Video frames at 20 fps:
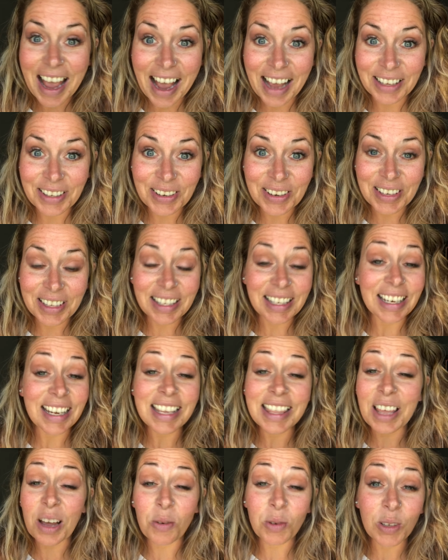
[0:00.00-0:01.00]
As you can see,
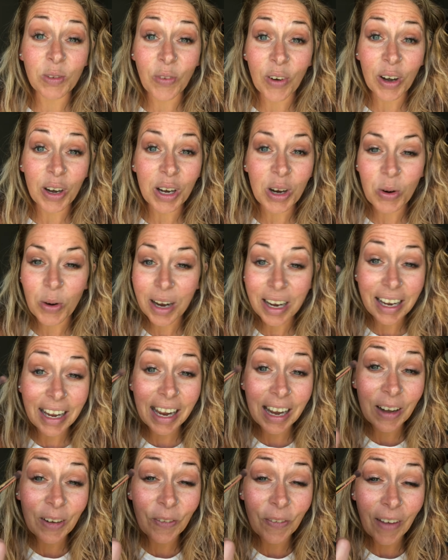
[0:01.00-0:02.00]
that was very quick
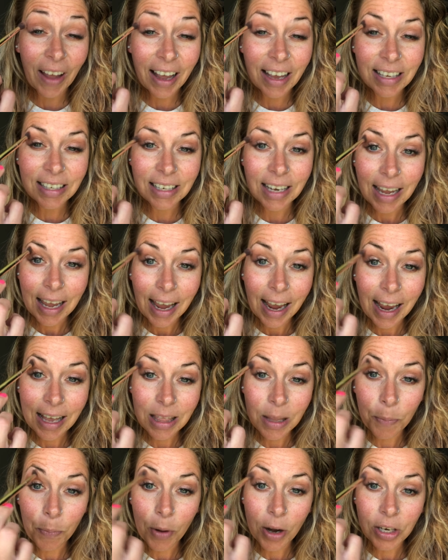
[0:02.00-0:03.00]
and fast, and
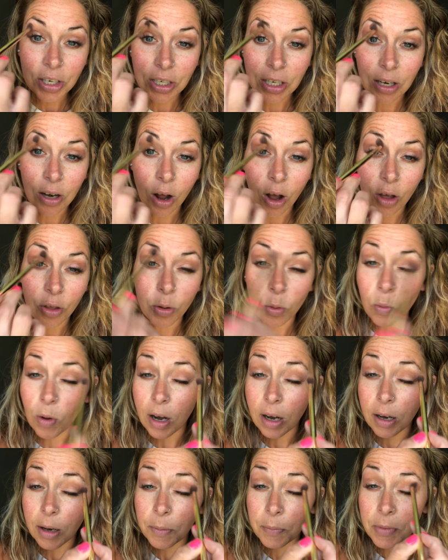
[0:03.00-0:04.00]
the brush did all the
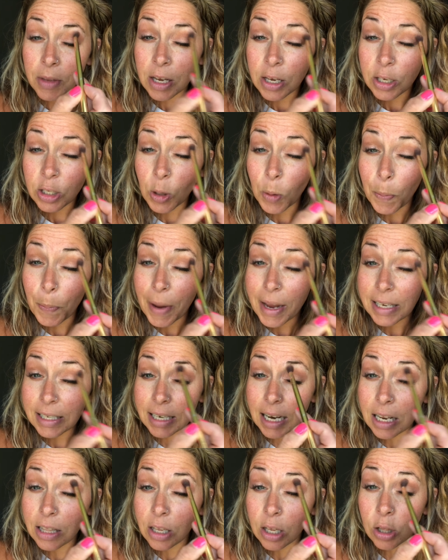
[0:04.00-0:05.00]
work. So based
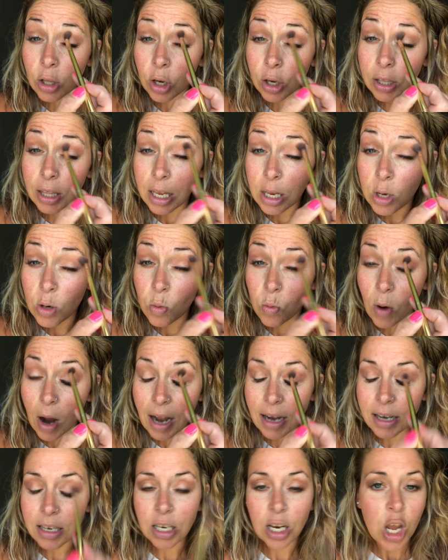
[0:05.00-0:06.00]
on the look that you
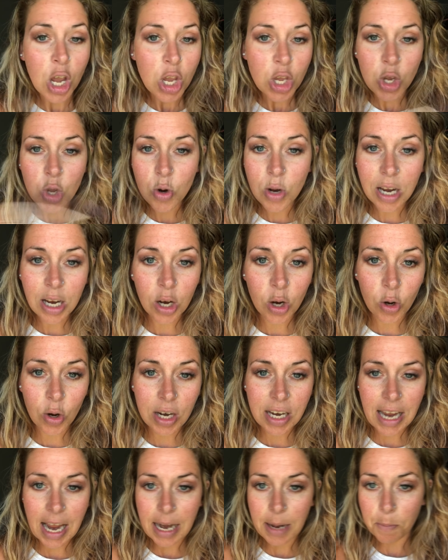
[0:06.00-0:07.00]
want, you can
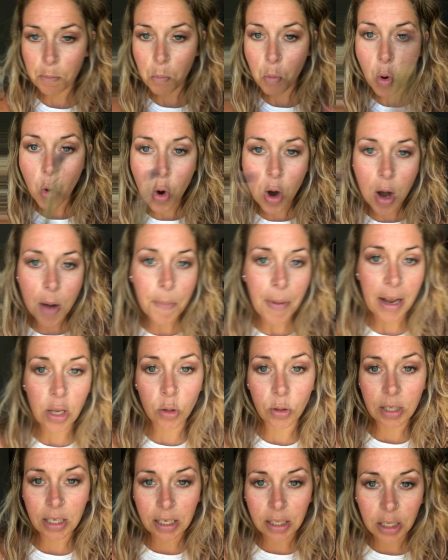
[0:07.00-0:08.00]
create more by
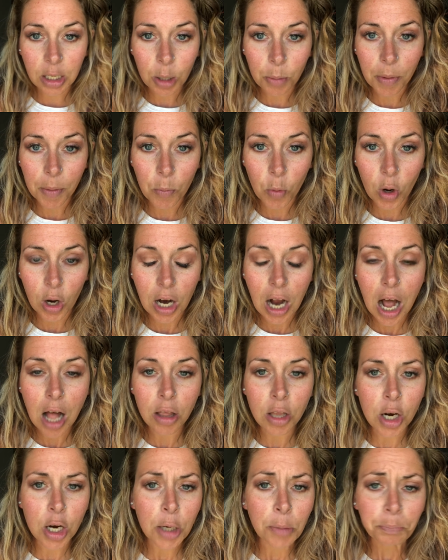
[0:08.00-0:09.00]
using a little bit more
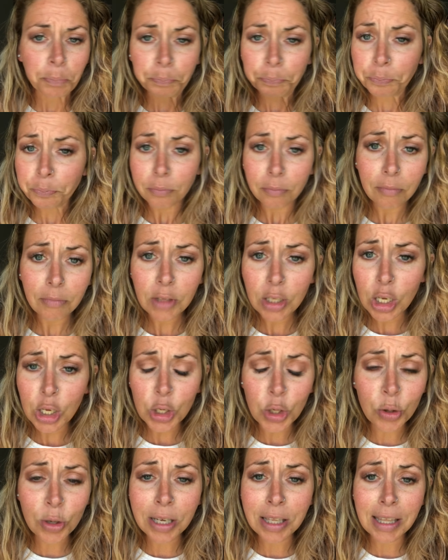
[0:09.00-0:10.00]
color.
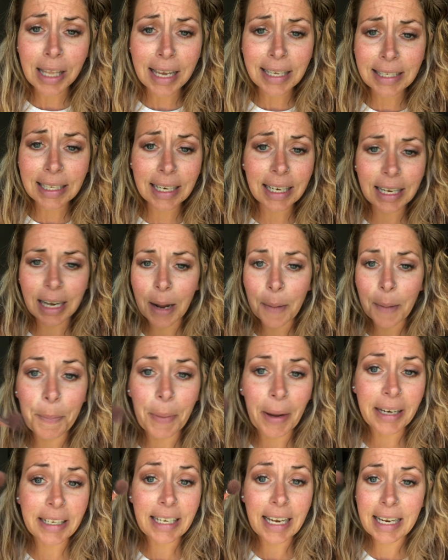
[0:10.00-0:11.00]
You can lessen it
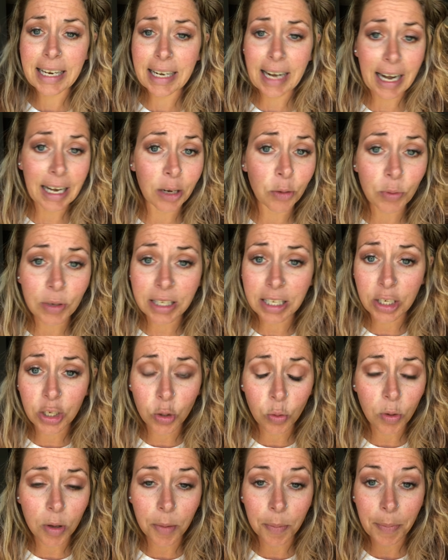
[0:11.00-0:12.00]
by taking any
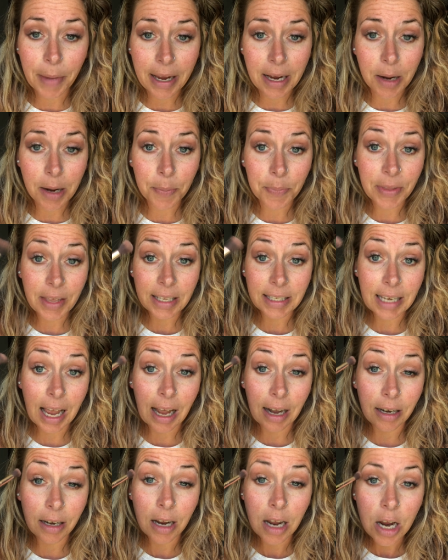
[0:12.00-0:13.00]
residual makeup that's
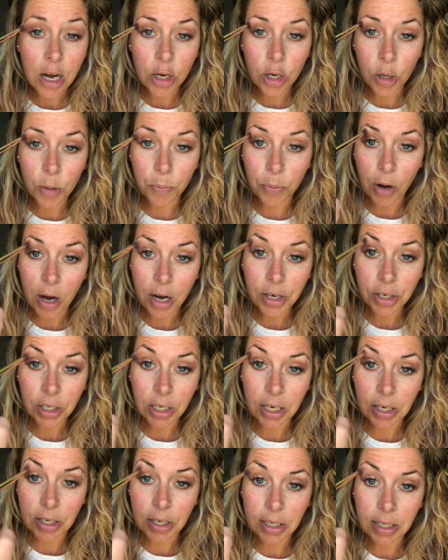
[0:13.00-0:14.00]
on your brush
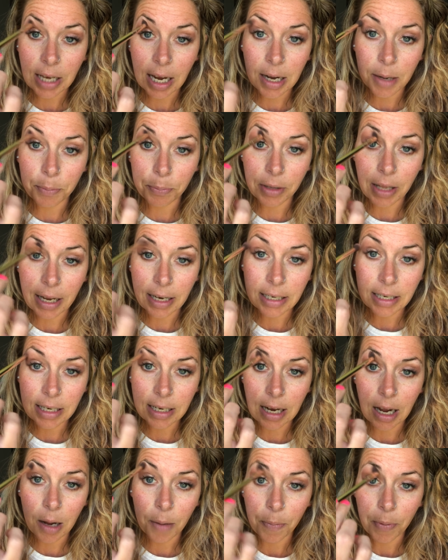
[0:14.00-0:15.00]
and just kind of
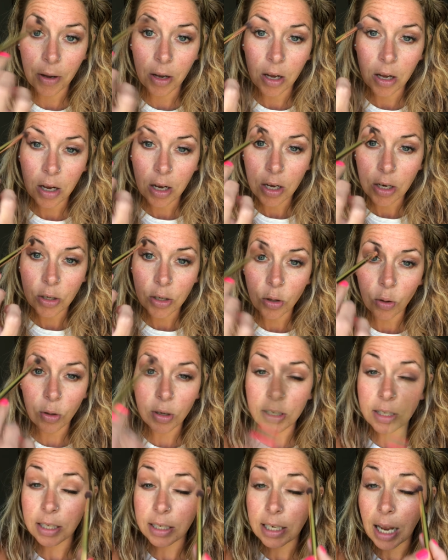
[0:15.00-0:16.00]
blending up
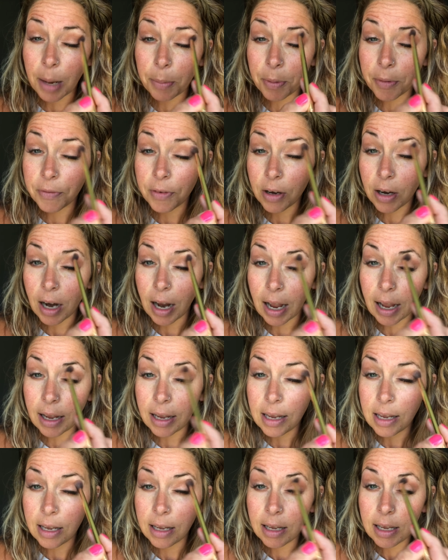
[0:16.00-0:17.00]
towards the top of your
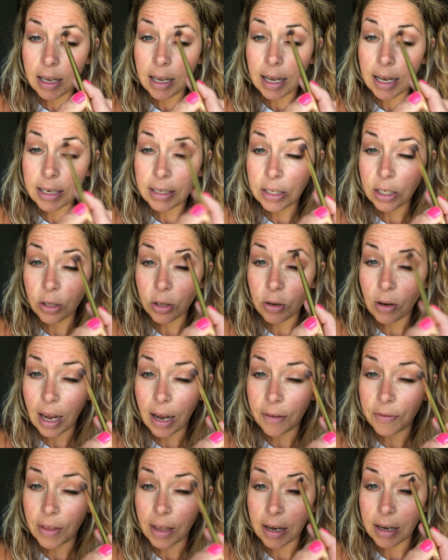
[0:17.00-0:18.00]
eye until you
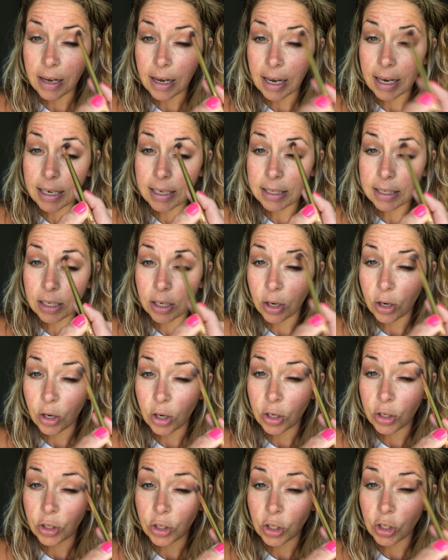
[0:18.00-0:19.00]
have that nice,
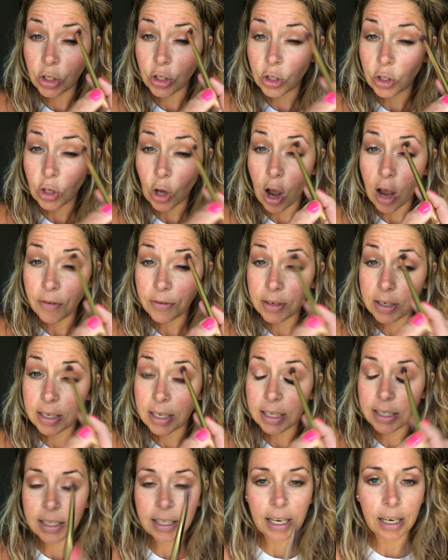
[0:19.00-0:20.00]
soft,
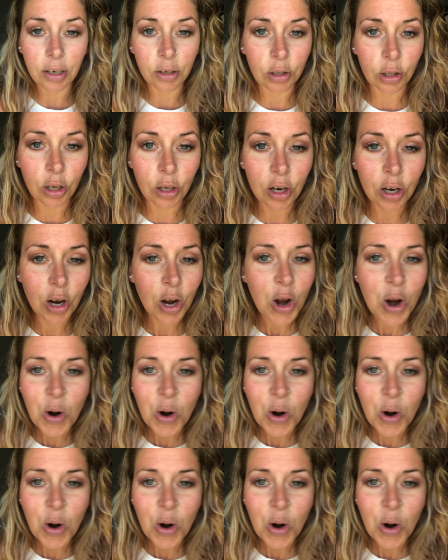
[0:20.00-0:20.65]
desired look,